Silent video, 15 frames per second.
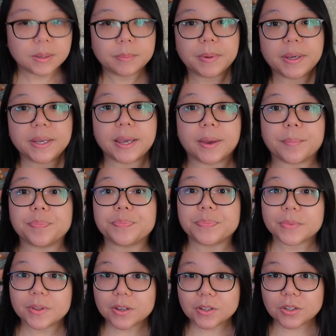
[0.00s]
But yeah,
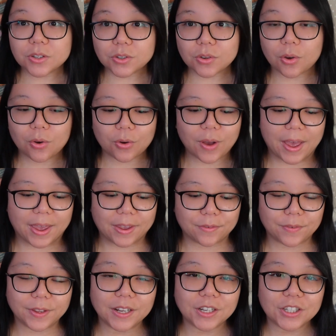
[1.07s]
so I
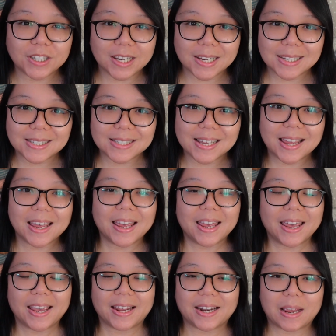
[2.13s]
finished this,
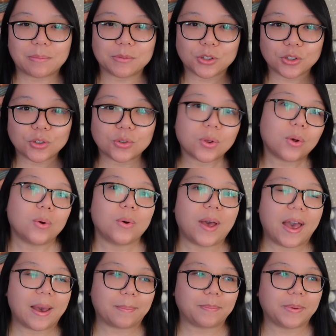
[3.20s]
and I'm so
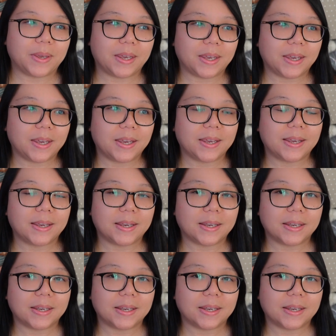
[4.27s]
happy